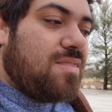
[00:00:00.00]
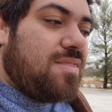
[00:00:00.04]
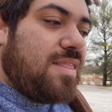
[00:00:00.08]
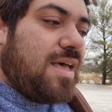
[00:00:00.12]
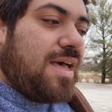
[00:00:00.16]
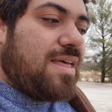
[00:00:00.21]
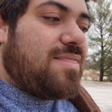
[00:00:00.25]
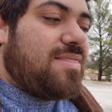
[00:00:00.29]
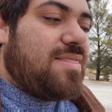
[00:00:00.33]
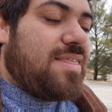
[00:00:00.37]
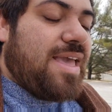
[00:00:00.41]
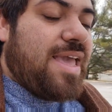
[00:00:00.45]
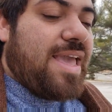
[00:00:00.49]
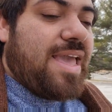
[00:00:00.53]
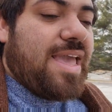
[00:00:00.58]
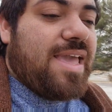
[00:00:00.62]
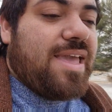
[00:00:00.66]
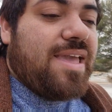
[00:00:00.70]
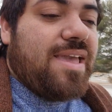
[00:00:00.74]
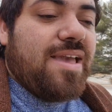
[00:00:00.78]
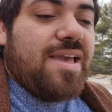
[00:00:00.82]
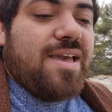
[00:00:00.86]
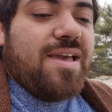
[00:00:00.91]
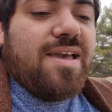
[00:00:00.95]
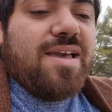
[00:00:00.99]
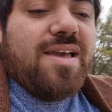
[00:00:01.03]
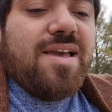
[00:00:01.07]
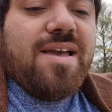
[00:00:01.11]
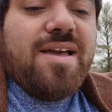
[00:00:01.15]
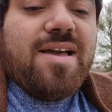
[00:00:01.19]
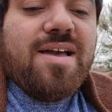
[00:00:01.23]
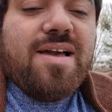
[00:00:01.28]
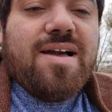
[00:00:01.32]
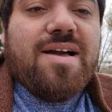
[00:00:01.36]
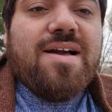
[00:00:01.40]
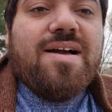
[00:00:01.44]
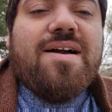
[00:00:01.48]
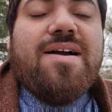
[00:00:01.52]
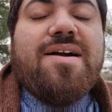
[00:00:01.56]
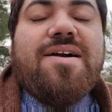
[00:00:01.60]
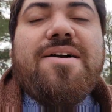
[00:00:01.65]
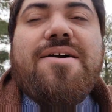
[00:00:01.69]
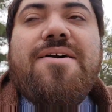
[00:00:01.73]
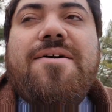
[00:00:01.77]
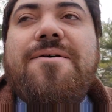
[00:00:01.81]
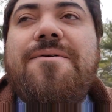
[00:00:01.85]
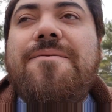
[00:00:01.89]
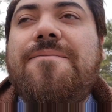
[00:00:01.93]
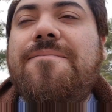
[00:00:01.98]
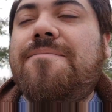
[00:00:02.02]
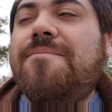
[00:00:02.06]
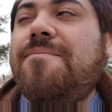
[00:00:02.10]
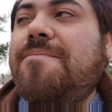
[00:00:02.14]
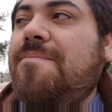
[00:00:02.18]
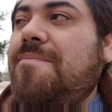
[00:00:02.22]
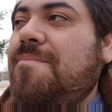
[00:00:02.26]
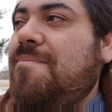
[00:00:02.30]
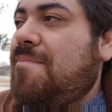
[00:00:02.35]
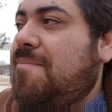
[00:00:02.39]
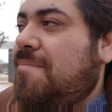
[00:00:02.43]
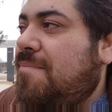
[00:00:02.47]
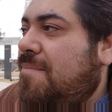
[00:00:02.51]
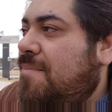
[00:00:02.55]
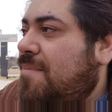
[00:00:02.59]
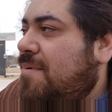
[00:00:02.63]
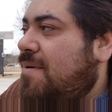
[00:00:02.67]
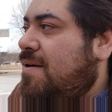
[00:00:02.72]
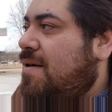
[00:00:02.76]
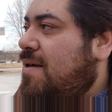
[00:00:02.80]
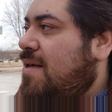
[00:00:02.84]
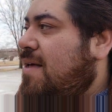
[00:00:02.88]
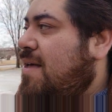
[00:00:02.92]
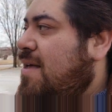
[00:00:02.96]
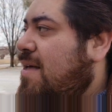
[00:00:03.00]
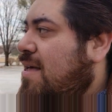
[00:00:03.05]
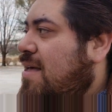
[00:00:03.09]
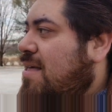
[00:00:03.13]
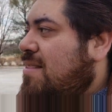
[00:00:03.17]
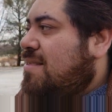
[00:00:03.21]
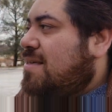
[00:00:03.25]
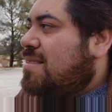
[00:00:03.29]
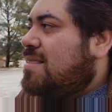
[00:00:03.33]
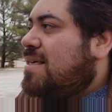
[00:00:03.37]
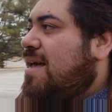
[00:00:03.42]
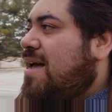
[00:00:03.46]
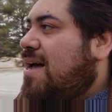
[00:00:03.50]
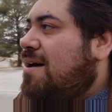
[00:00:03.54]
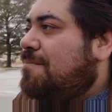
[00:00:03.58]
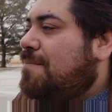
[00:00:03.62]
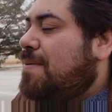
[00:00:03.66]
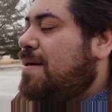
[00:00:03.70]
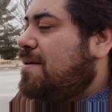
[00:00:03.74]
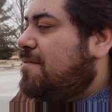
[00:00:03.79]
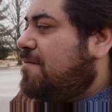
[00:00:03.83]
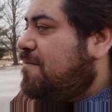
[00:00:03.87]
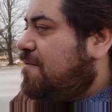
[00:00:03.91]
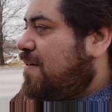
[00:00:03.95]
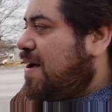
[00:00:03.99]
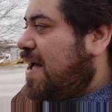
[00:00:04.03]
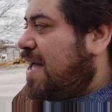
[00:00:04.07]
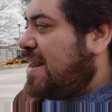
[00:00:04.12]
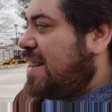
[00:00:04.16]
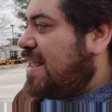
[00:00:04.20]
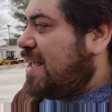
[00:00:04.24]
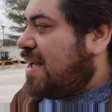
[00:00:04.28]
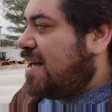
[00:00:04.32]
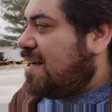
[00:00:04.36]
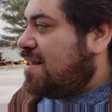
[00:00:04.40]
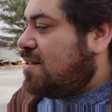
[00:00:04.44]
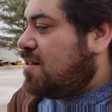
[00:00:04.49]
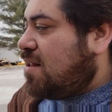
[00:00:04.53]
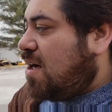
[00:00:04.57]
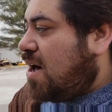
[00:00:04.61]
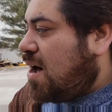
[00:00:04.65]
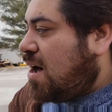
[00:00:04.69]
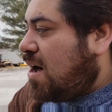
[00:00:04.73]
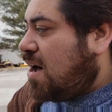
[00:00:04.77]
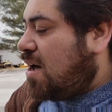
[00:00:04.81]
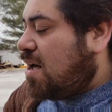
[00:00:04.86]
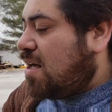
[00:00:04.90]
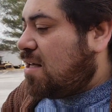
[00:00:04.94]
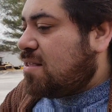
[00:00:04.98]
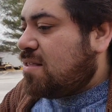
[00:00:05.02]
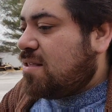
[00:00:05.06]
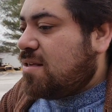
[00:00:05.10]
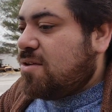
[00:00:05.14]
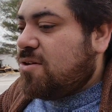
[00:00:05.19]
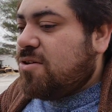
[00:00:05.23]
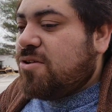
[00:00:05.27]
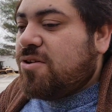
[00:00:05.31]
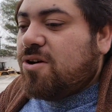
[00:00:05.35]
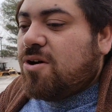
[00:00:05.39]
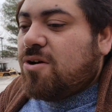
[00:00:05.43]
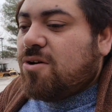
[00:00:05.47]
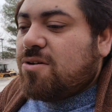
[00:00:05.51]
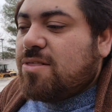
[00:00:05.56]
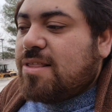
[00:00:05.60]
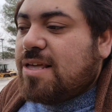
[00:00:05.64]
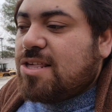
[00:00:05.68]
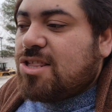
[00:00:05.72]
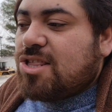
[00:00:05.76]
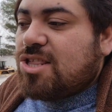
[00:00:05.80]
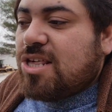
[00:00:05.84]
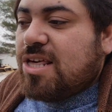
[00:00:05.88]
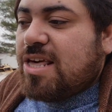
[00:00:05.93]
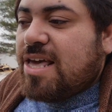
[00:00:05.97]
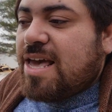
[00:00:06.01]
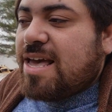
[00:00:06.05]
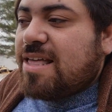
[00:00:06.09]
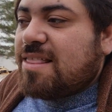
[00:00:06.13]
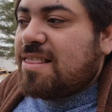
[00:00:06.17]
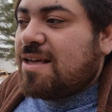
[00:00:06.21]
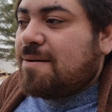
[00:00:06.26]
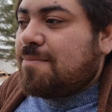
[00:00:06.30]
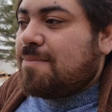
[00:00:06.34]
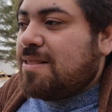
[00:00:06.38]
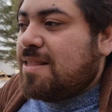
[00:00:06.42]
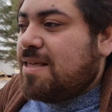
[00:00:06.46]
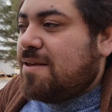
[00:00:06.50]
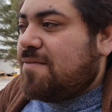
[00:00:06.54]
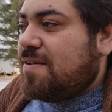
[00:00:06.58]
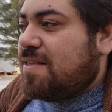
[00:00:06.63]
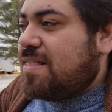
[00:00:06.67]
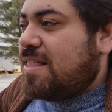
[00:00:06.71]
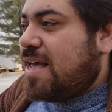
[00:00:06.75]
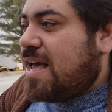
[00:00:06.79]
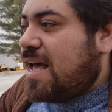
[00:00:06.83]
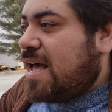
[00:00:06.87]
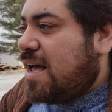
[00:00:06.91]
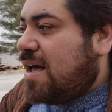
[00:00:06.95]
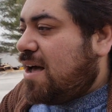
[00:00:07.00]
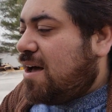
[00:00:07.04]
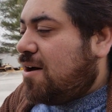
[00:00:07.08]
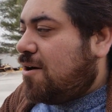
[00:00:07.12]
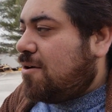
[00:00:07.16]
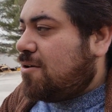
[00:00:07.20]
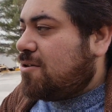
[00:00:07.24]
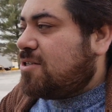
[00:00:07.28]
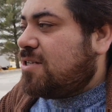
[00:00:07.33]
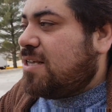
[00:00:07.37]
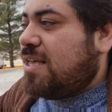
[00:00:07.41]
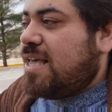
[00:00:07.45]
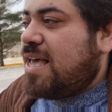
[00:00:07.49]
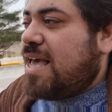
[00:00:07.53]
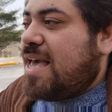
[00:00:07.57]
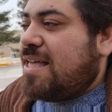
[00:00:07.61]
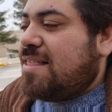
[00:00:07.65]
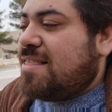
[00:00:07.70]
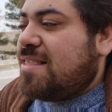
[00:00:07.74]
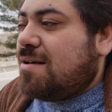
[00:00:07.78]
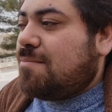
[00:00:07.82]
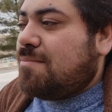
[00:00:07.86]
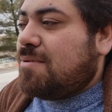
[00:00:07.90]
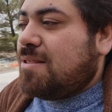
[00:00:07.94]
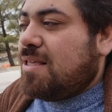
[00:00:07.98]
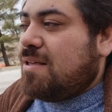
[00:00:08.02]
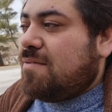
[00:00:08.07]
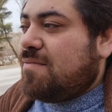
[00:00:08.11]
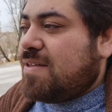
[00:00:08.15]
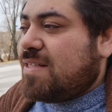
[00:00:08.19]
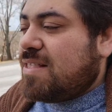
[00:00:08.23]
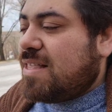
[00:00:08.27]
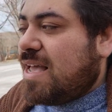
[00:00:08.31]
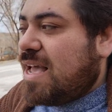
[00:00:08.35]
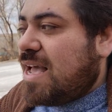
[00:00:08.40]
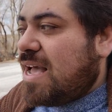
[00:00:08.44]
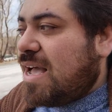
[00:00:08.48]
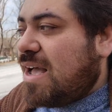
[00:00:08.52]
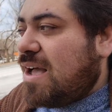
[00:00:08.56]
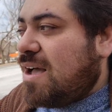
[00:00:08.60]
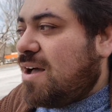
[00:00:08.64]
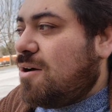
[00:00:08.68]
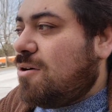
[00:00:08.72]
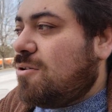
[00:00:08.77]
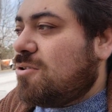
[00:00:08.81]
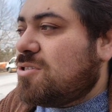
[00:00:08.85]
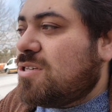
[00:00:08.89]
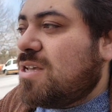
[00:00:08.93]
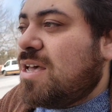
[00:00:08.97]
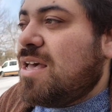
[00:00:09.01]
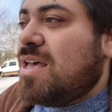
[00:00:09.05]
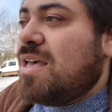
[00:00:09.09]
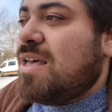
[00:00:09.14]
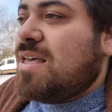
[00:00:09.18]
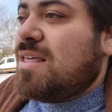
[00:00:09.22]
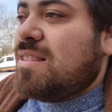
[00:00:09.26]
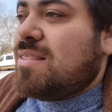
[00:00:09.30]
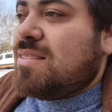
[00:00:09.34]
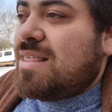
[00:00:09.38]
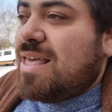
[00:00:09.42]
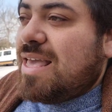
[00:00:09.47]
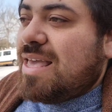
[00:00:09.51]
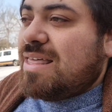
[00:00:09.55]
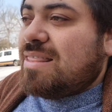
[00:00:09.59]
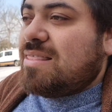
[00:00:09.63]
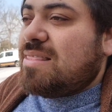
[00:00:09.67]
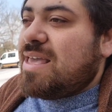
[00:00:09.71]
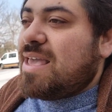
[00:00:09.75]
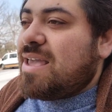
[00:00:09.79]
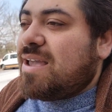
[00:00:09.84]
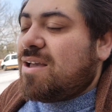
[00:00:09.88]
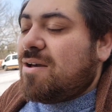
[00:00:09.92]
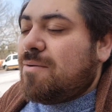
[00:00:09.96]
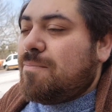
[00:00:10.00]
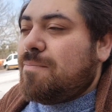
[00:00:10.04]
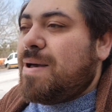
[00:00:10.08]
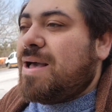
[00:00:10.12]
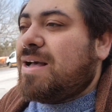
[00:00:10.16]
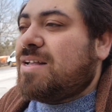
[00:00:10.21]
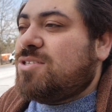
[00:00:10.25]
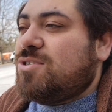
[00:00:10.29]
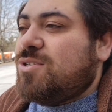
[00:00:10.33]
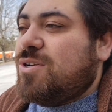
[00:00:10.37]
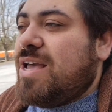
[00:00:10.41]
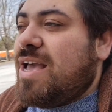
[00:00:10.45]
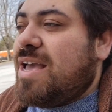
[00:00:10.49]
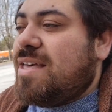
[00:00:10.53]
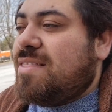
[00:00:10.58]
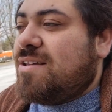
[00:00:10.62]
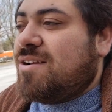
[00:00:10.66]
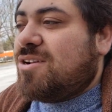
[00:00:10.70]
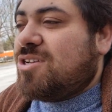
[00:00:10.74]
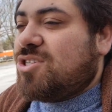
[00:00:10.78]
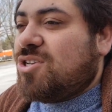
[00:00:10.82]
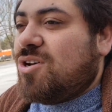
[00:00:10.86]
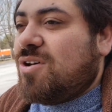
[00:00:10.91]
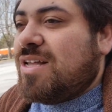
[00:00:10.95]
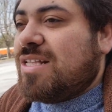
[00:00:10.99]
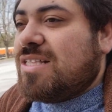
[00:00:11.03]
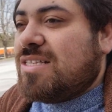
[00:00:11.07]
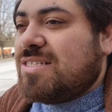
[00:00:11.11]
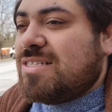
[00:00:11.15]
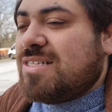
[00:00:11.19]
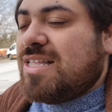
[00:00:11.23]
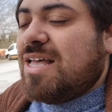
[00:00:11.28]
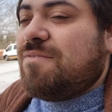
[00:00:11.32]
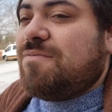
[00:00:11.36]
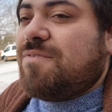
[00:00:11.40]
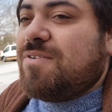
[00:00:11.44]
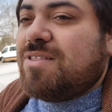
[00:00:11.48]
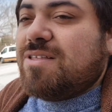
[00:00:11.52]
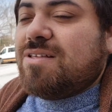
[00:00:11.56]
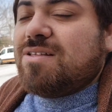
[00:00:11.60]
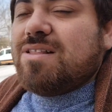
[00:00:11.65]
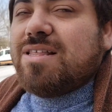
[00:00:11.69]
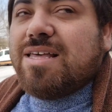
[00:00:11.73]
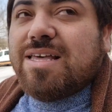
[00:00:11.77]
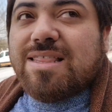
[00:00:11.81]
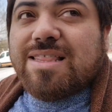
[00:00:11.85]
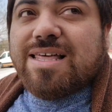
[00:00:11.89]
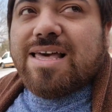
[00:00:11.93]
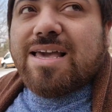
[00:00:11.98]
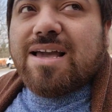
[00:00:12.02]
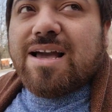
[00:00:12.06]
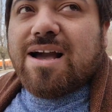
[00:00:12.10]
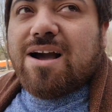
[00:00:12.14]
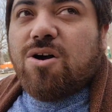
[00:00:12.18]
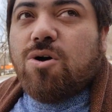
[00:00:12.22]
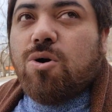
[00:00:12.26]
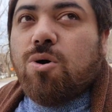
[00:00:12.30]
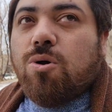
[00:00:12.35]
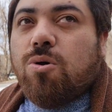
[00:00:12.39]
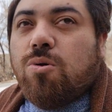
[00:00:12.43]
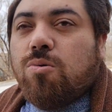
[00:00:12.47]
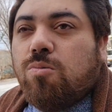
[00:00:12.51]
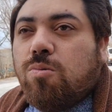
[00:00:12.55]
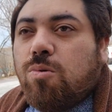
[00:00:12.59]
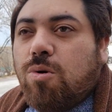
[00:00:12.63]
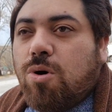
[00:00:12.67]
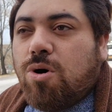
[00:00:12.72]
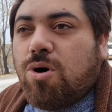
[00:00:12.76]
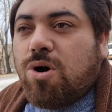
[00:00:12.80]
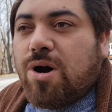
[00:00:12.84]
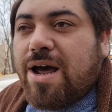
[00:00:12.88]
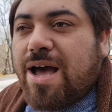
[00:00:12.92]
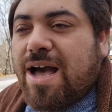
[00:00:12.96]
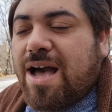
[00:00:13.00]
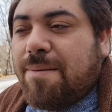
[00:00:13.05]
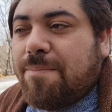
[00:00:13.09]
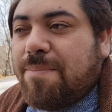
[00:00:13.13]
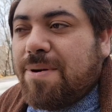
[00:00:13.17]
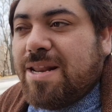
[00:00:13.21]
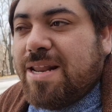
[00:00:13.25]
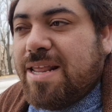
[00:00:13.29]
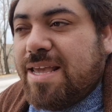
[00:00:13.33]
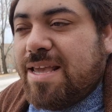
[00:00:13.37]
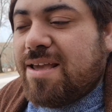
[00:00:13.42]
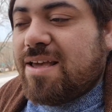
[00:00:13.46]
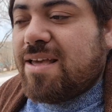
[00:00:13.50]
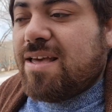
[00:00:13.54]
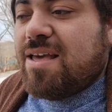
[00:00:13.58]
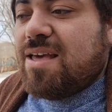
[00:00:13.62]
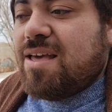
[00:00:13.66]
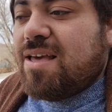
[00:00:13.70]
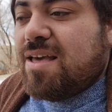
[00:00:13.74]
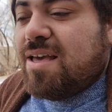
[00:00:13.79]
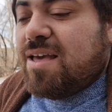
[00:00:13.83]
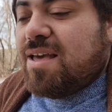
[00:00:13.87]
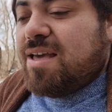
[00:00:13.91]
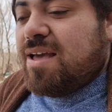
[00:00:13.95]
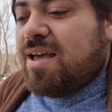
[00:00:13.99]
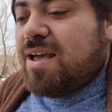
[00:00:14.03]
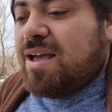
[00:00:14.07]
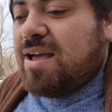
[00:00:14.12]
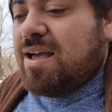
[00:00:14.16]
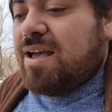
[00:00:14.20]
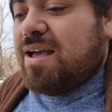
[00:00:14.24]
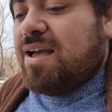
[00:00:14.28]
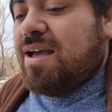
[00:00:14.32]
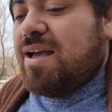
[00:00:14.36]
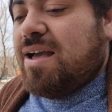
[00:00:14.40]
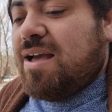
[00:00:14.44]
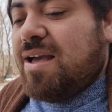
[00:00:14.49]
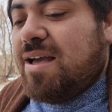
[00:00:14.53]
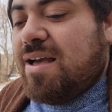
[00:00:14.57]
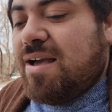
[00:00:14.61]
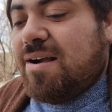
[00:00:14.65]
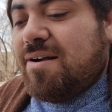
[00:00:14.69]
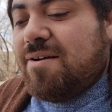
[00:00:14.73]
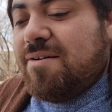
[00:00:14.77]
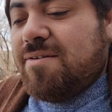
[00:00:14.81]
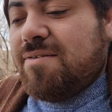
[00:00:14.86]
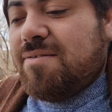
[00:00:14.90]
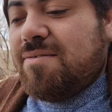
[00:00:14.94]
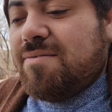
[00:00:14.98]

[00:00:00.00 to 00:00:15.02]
that they um that they have been fighting a lot, you know, that she end up leaving the house, he end up leaving the house, then they come back together. So it's definitely like a whole war happening uh,